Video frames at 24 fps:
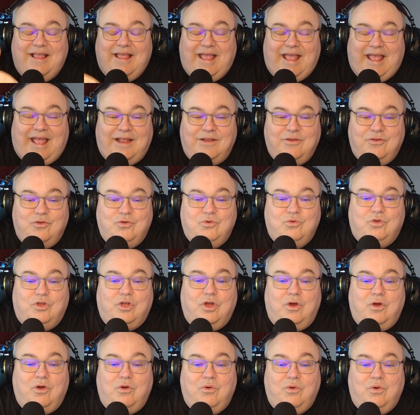And you
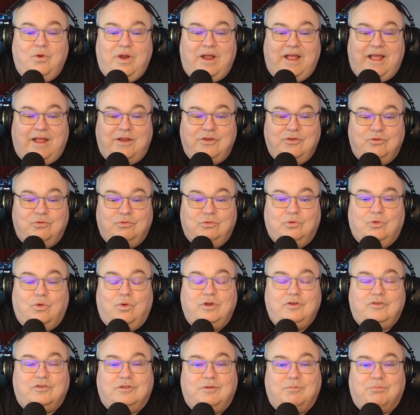go and you
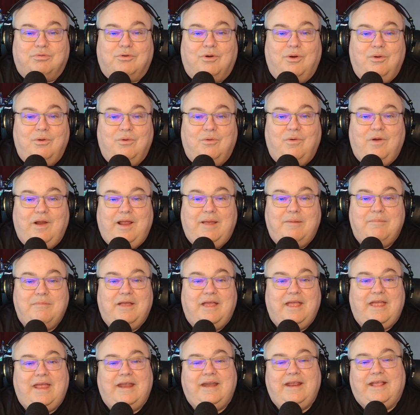launch the program,
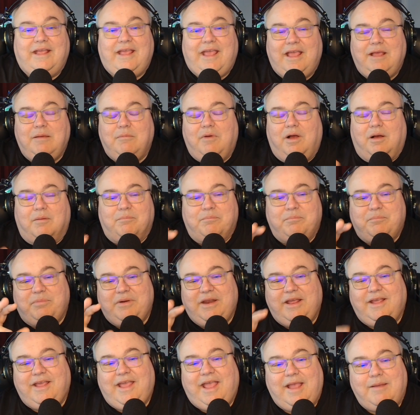and it came up, but
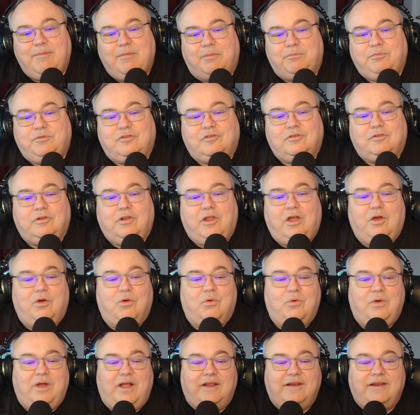it came up
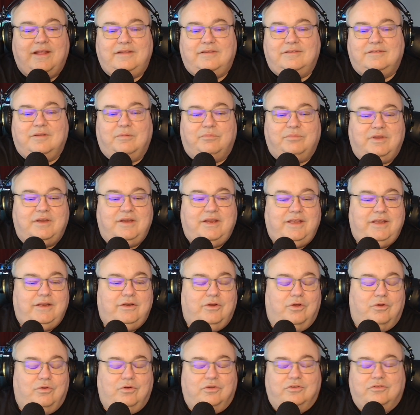slow, and that's something he
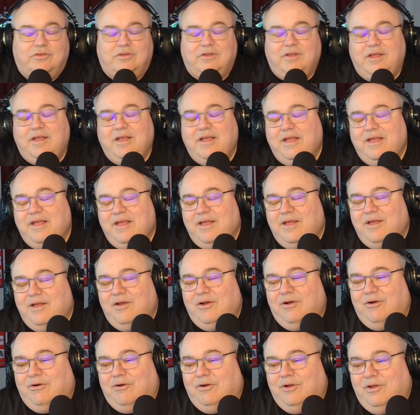noticed
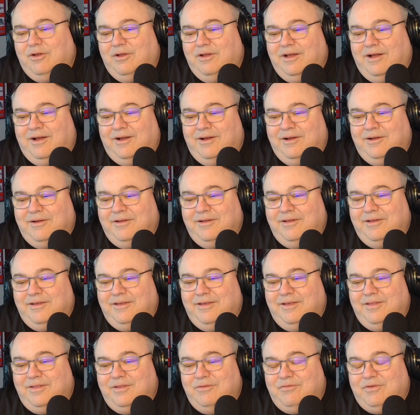
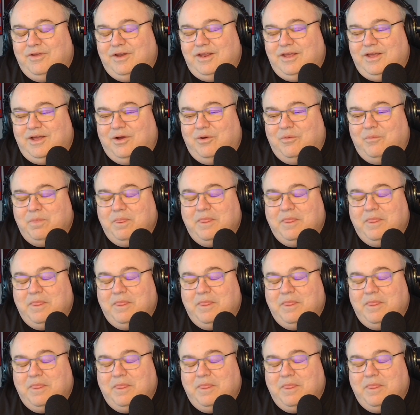in the video.